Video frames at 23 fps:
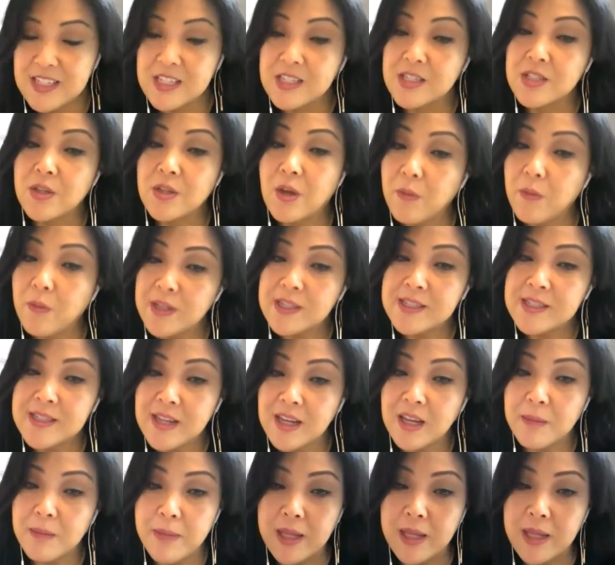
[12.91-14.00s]
So I want to take a
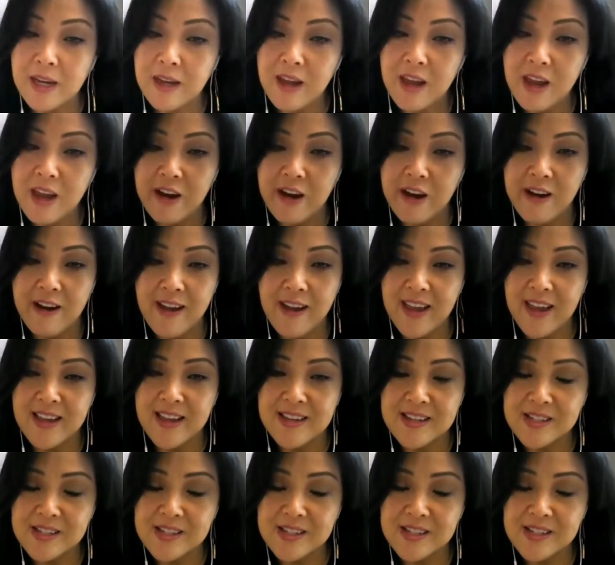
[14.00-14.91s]
minute here and